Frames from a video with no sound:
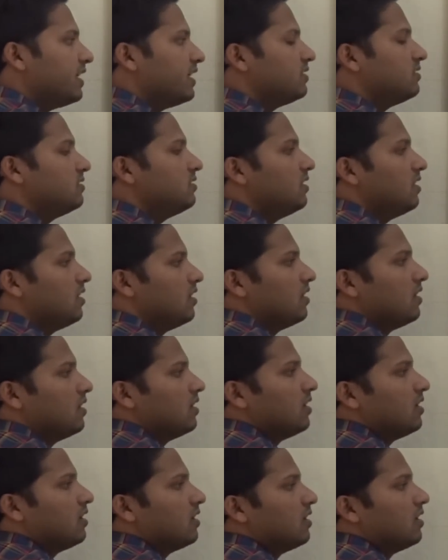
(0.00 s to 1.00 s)
then
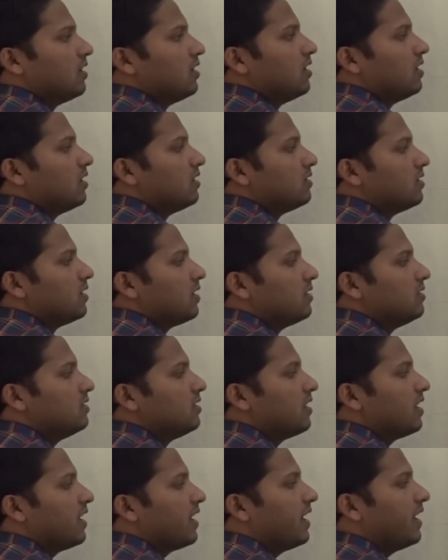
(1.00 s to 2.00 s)

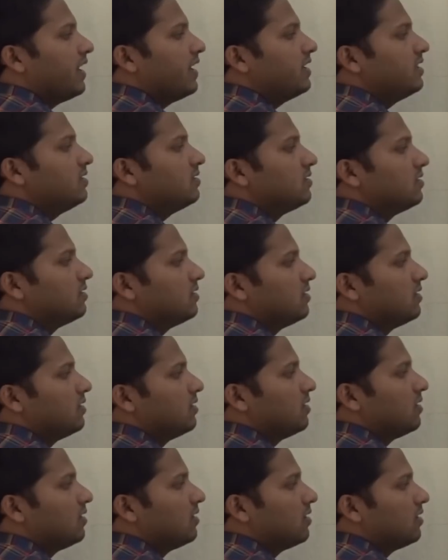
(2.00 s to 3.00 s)
the head
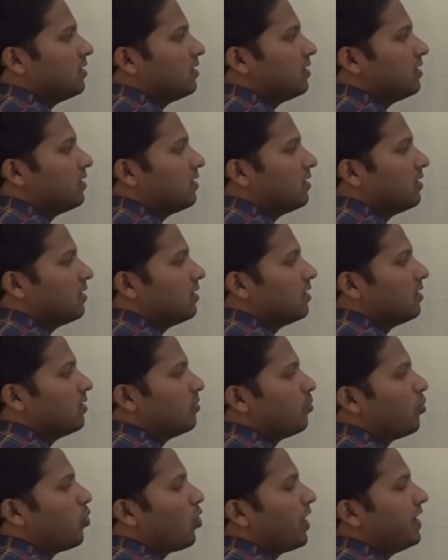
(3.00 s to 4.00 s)

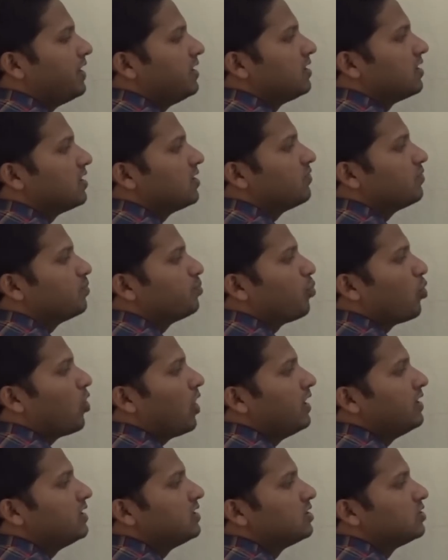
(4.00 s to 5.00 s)
pointer
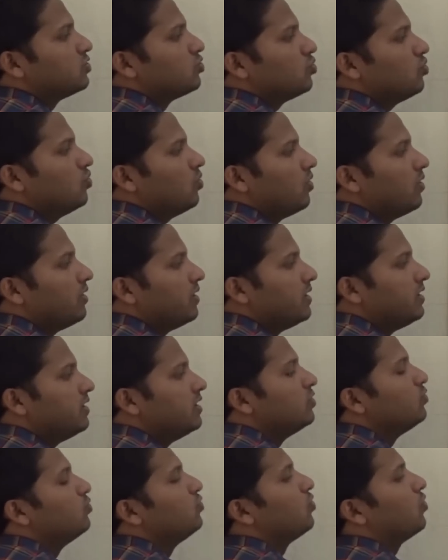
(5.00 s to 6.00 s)
points to
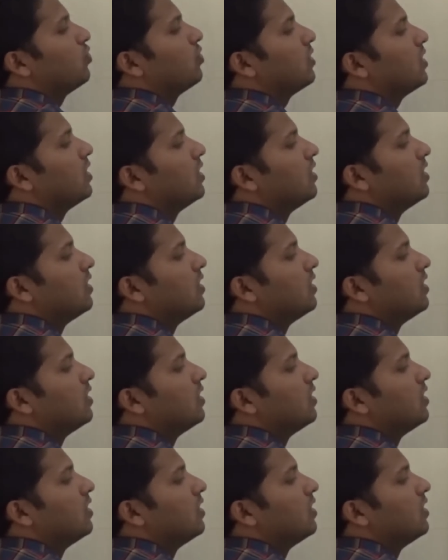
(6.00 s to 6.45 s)
new node,